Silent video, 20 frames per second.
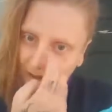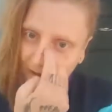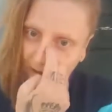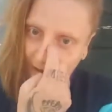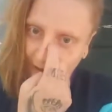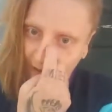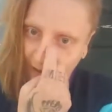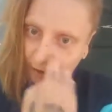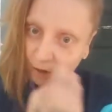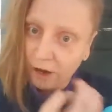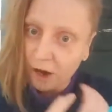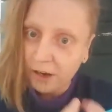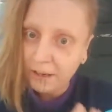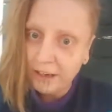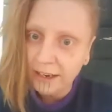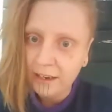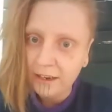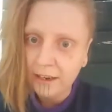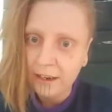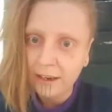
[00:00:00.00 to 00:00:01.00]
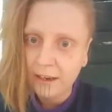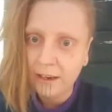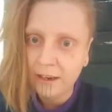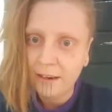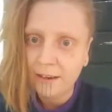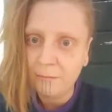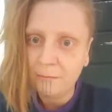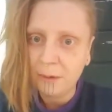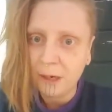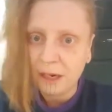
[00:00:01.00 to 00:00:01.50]
incarnate
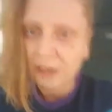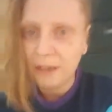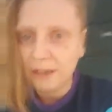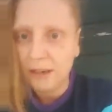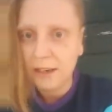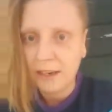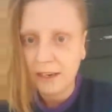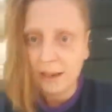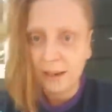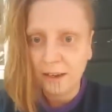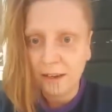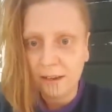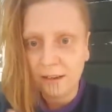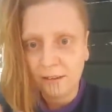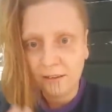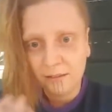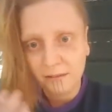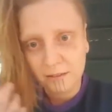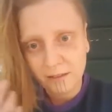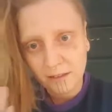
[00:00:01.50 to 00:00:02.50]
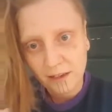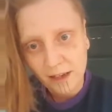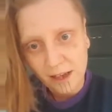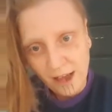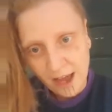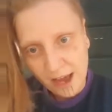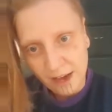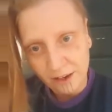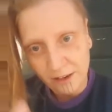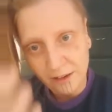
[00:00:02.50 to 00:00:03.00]
here, but I
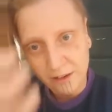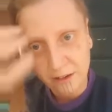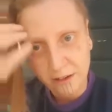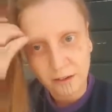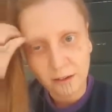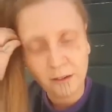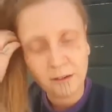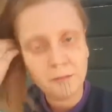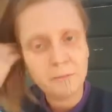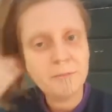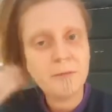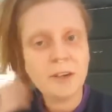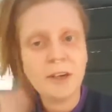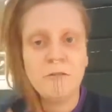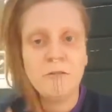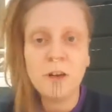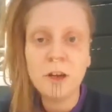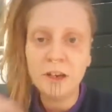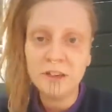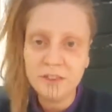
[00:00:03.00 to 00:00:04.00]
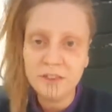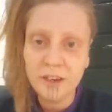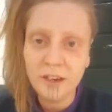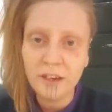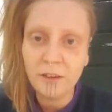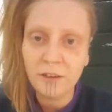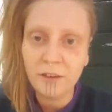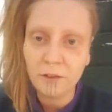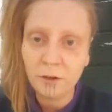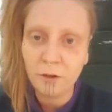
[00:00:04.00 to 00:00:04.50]
had a
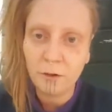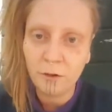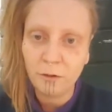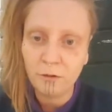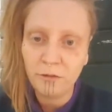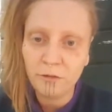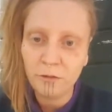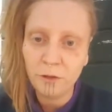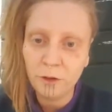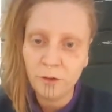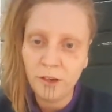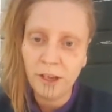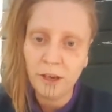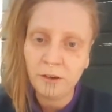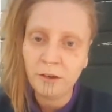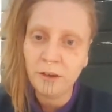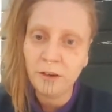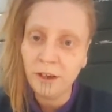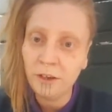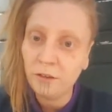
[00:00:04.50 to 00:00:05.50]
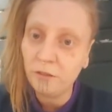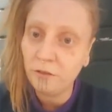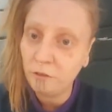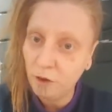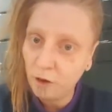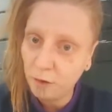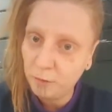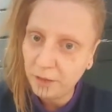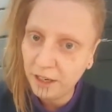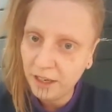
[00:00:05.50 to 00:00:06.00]
volunteer soul do the incarnation
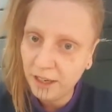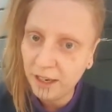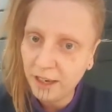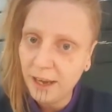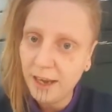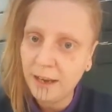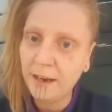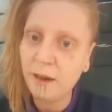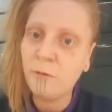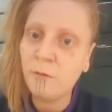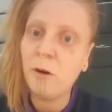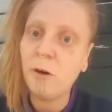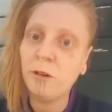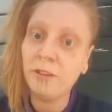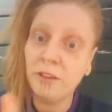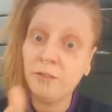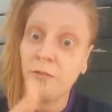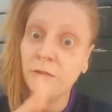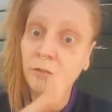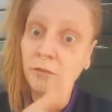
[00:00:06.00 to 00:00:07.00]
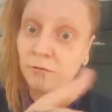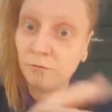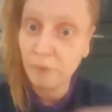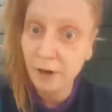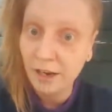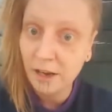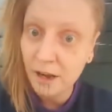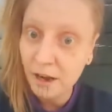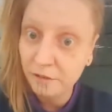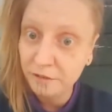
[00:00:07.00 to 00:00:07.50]
for me, and I walked in
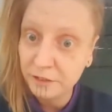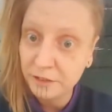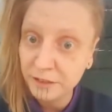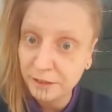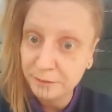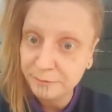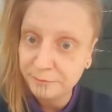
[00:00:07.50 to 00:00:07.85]
right after.